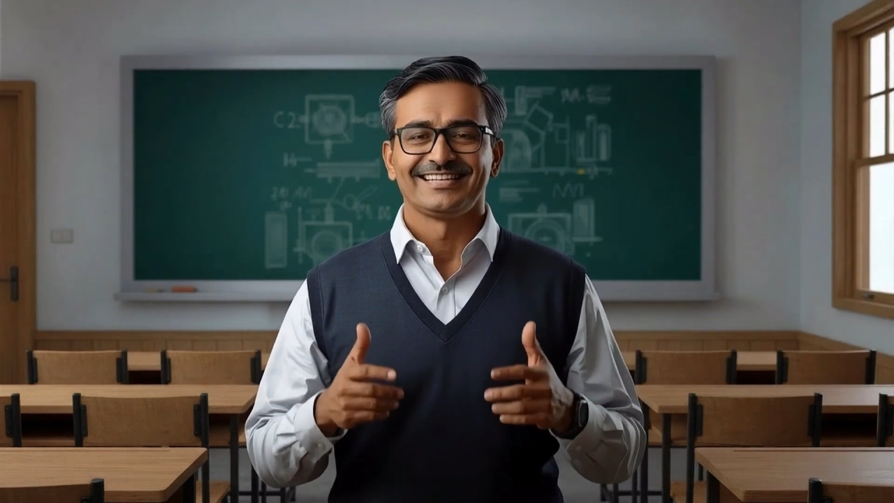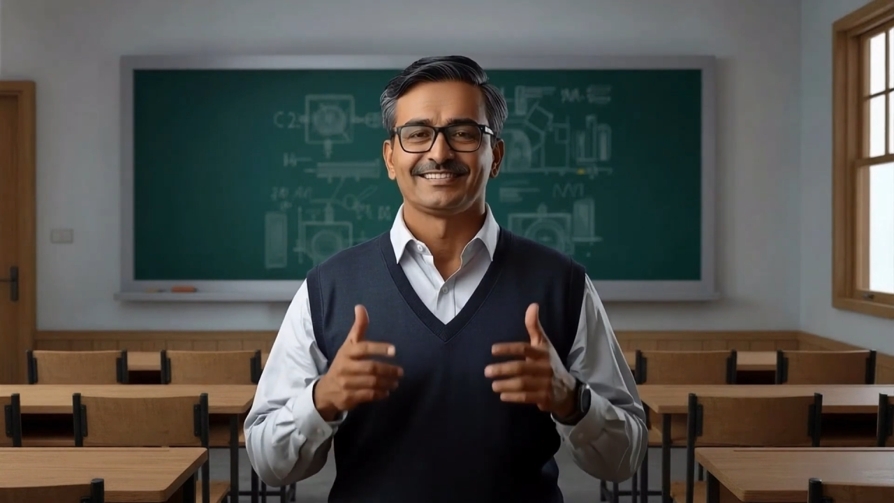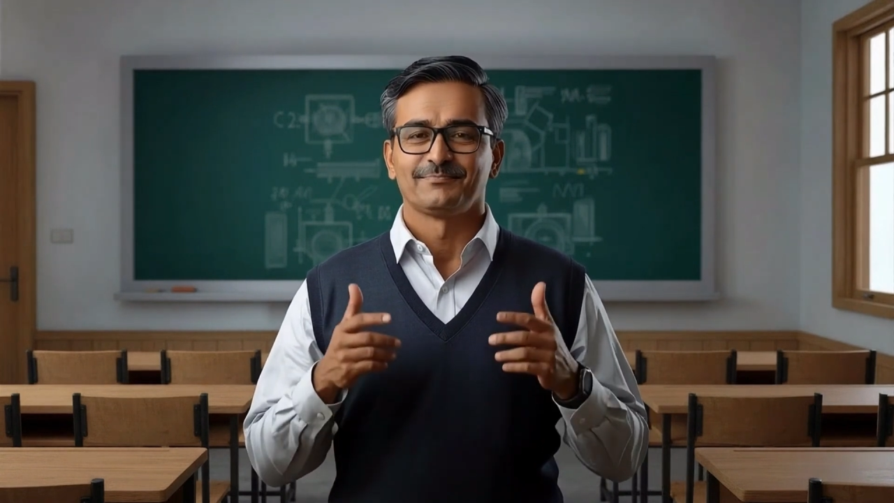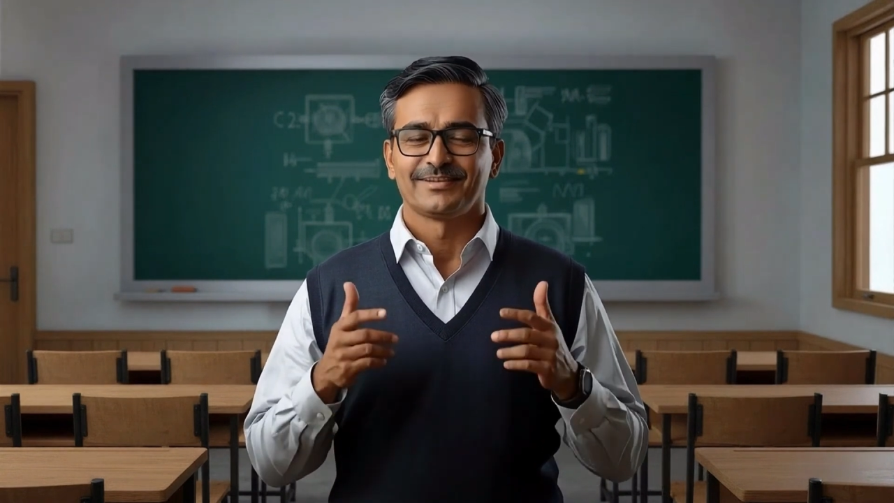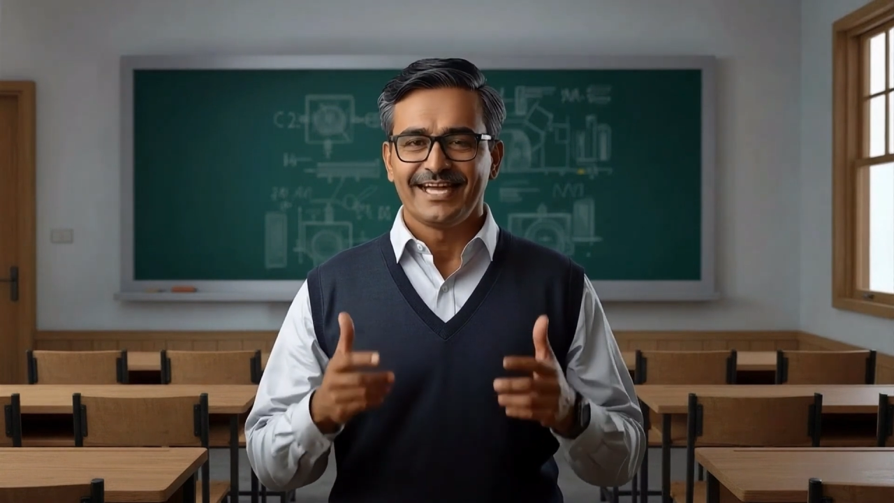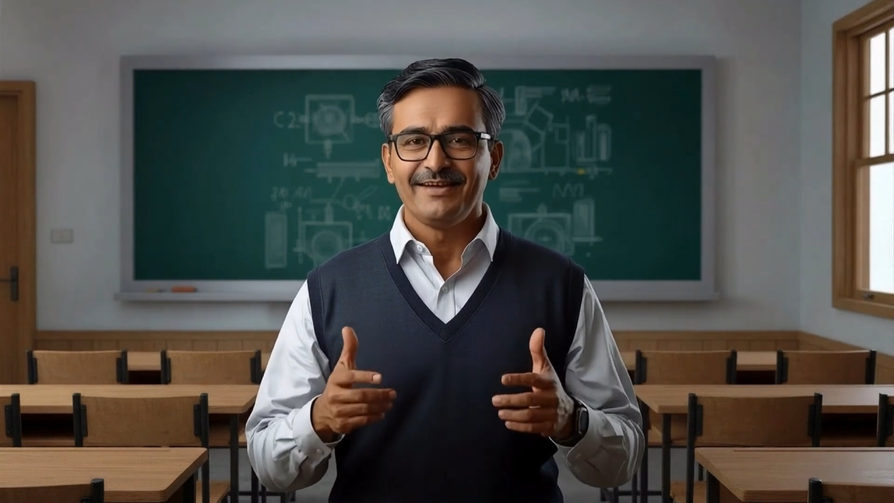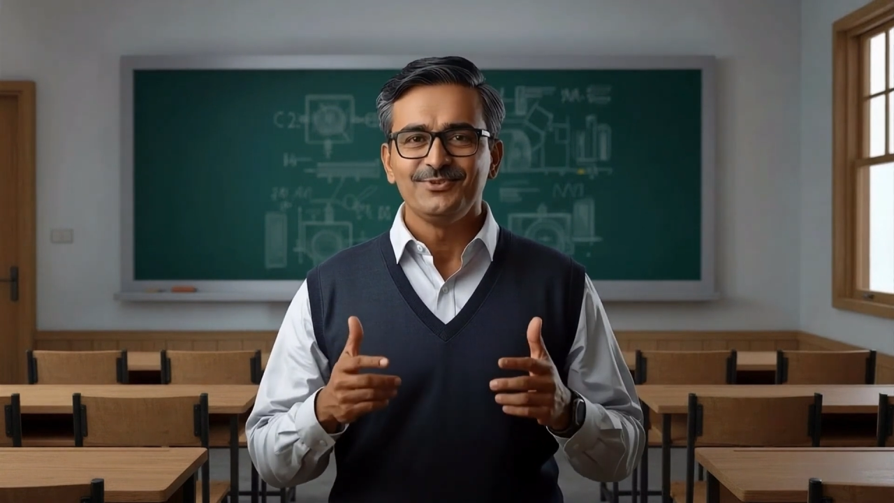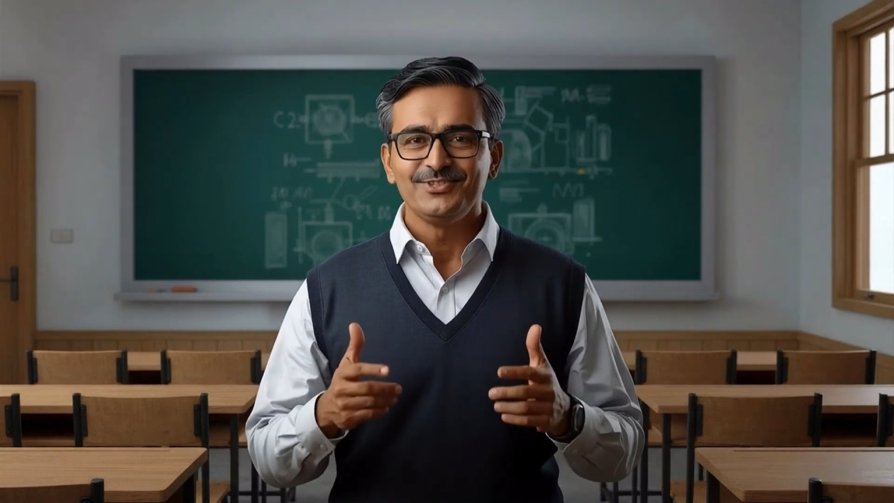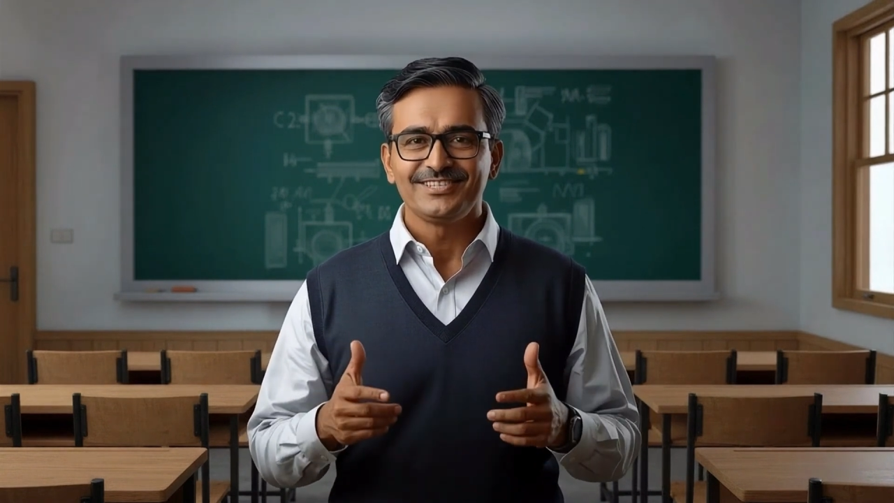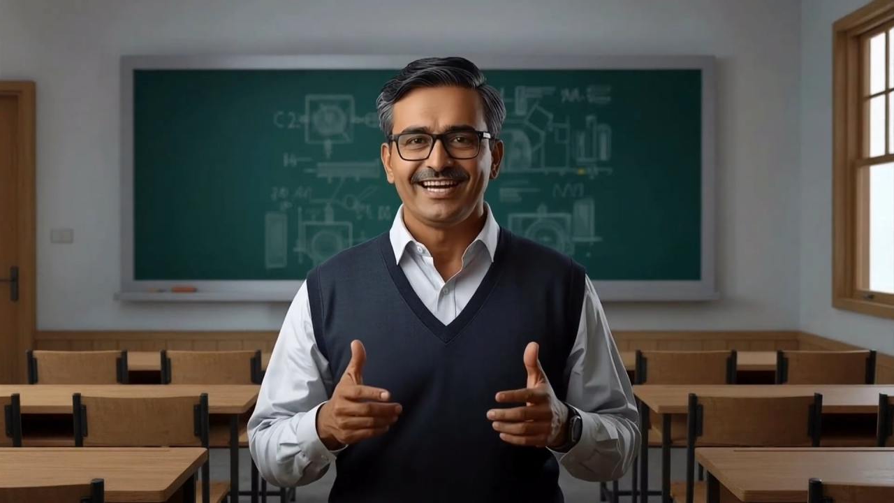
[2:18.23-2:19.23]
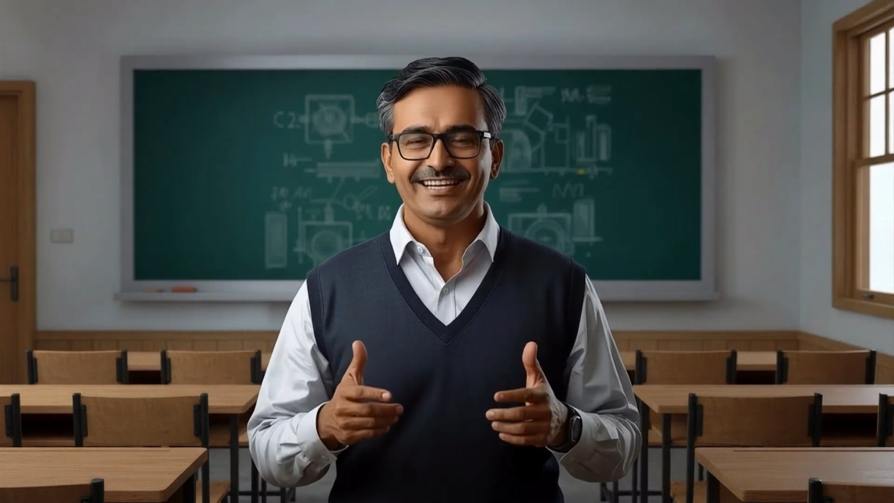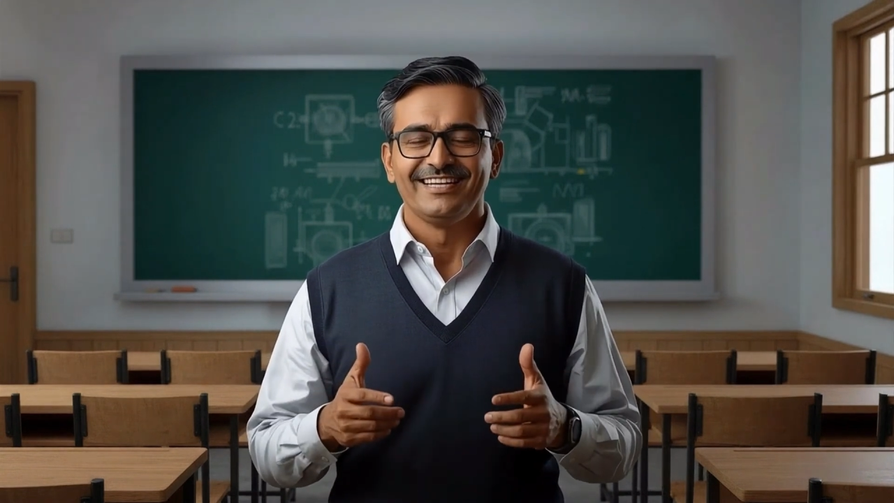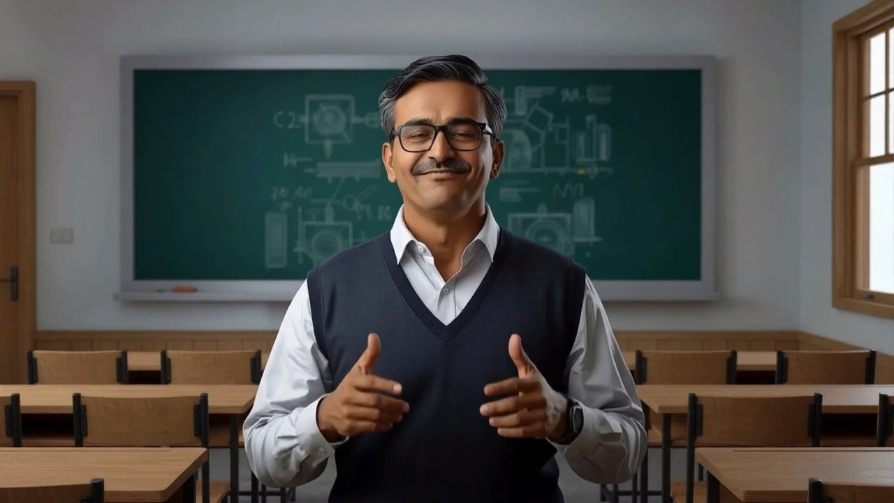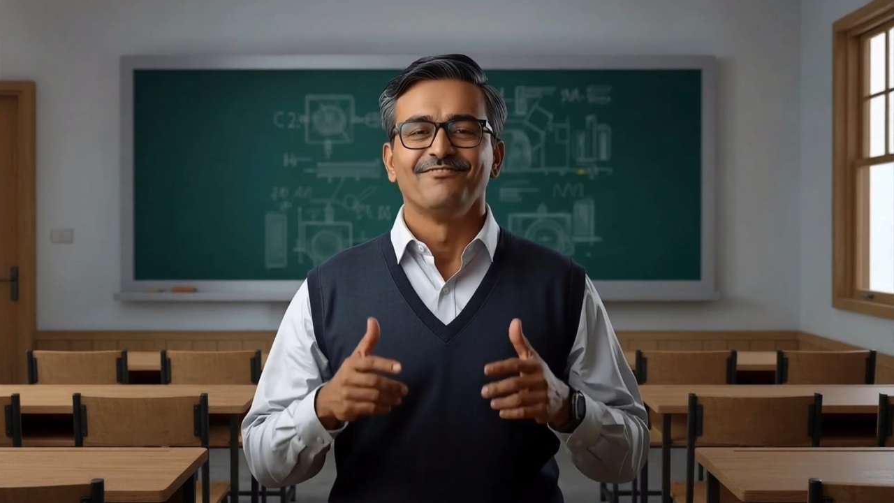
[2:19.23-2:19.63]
and subscribe to the channel